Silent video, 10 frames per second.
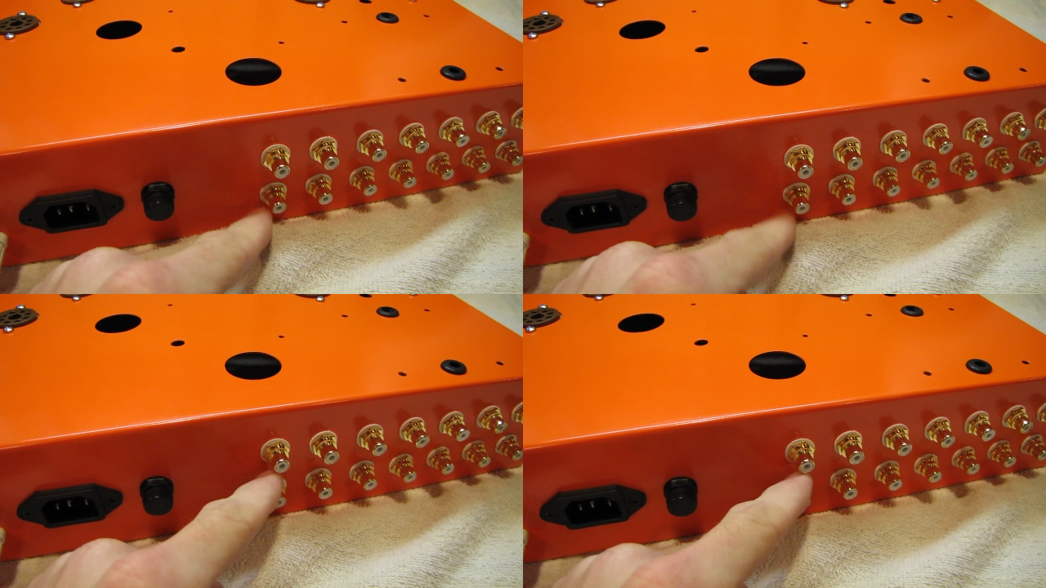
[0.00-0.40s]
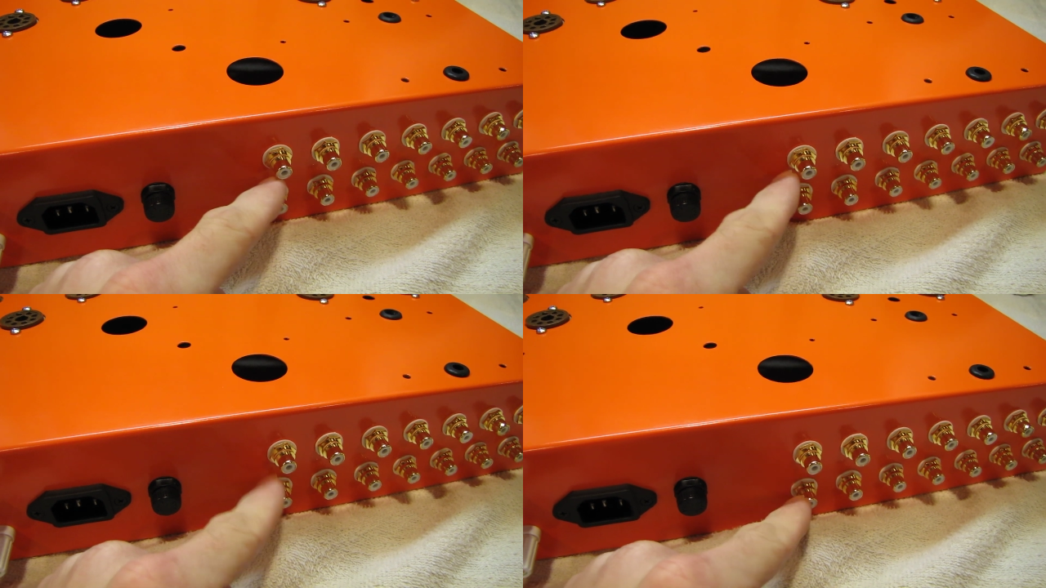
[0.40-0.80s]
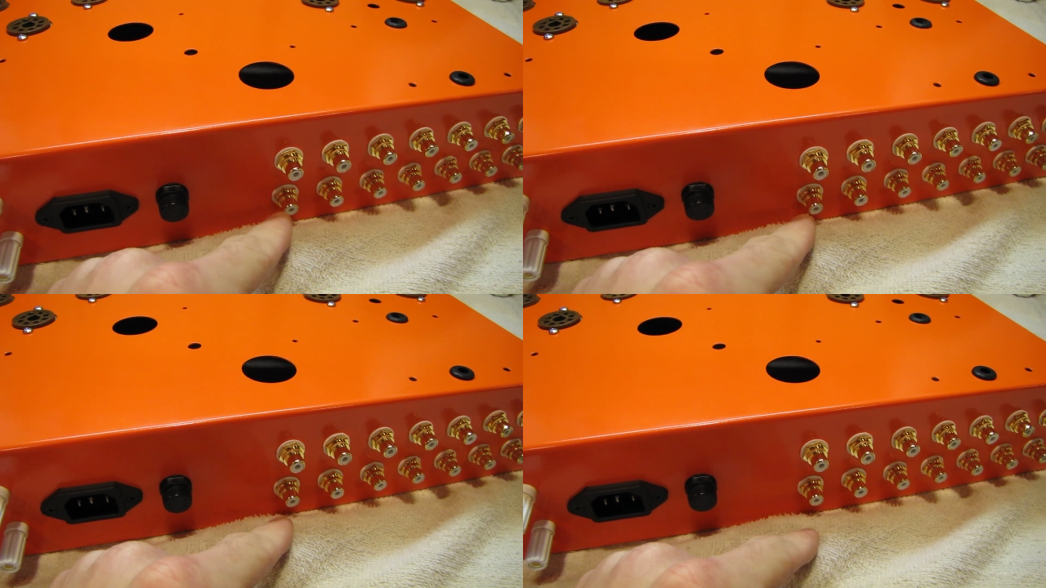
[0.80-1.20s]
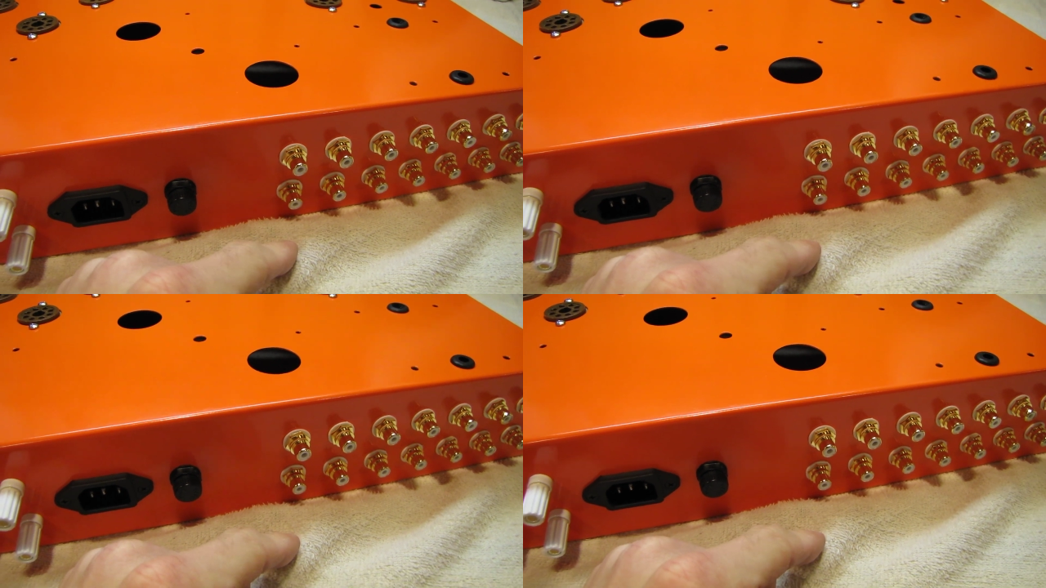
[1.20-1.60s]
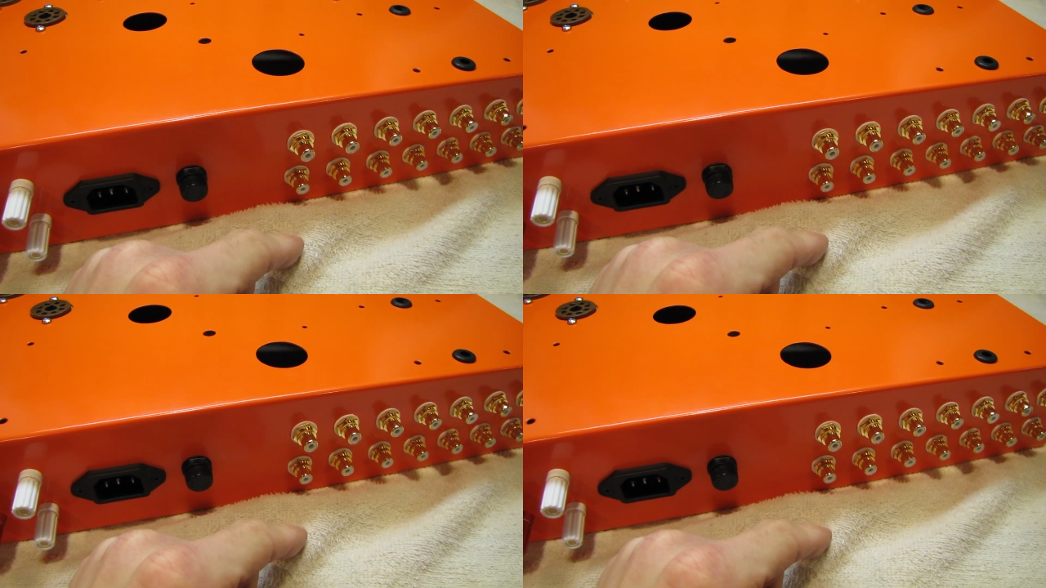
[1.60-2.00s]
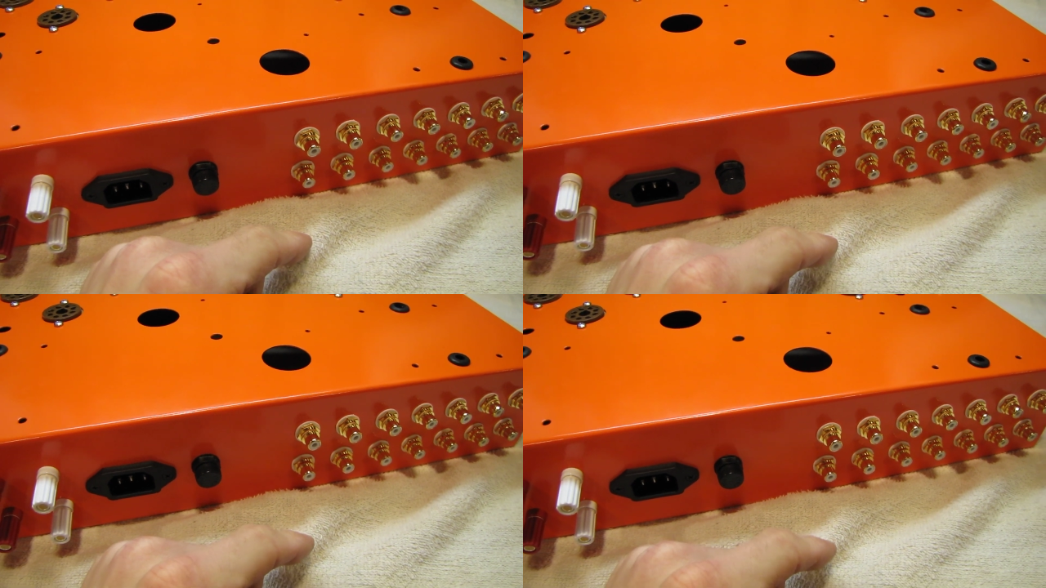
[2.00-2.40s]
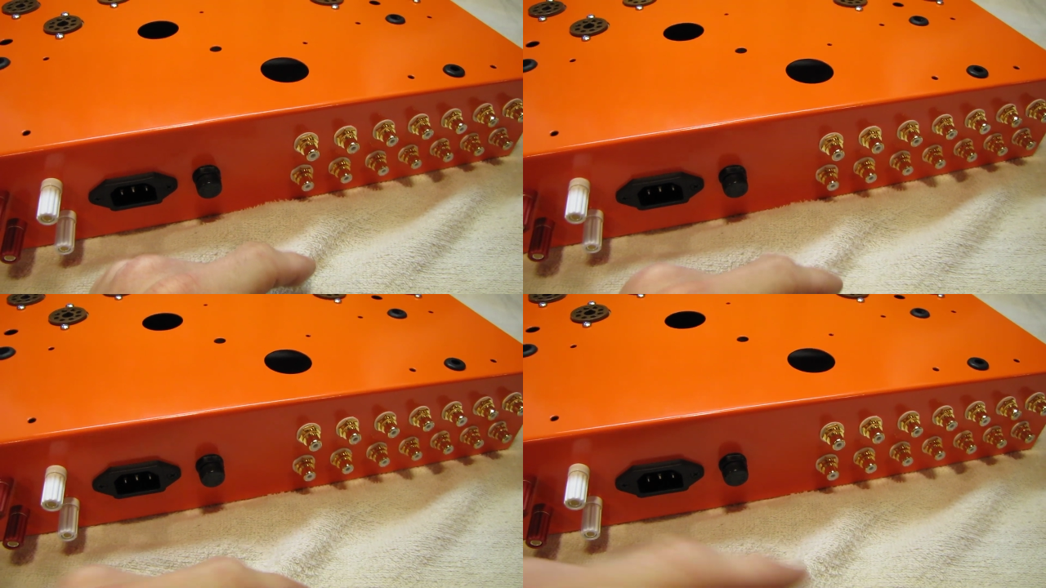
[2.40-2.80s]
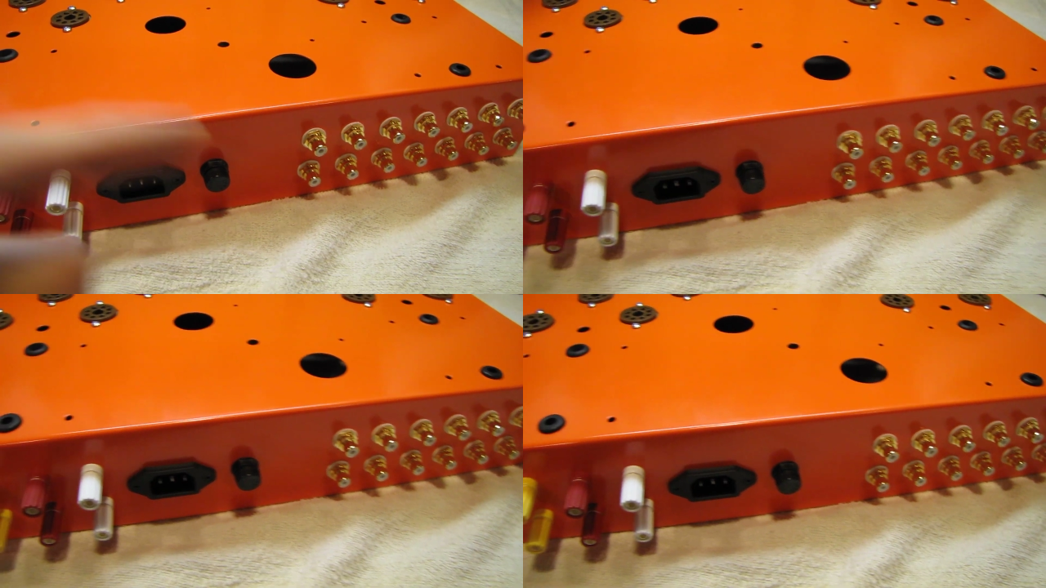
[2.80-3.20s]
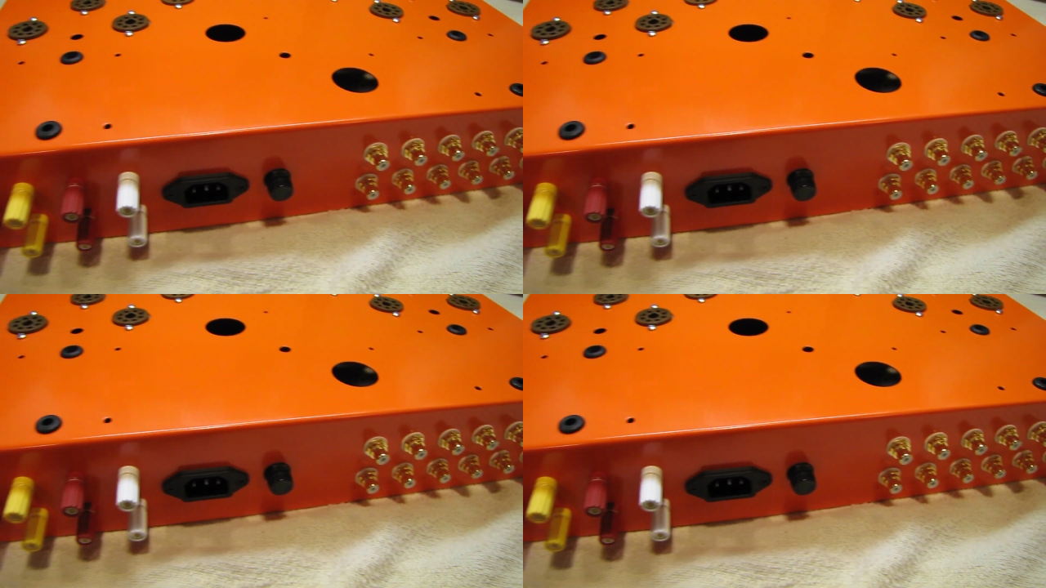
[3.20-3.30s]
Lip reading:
[unreadable: no face in view]